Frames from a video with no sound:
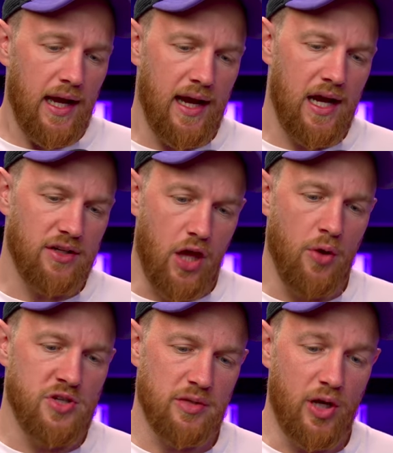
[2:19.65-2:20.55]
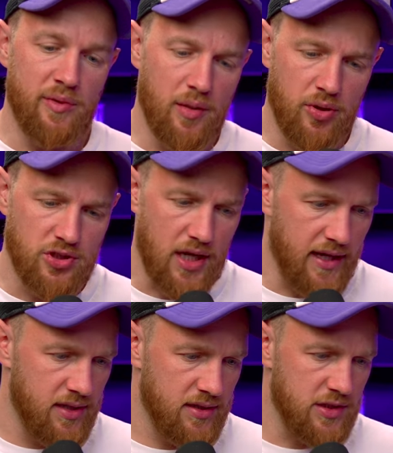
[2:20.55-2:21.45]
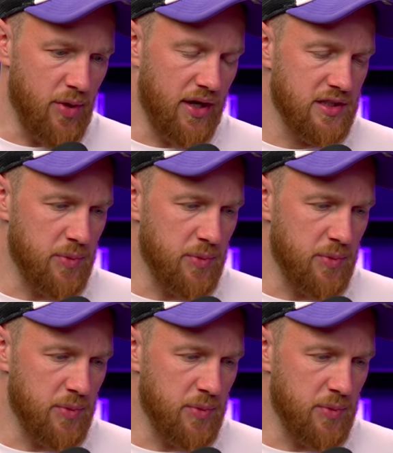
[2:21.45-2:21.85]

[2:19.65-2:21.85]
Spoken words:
and coaches are becoming the punchline, to be honest,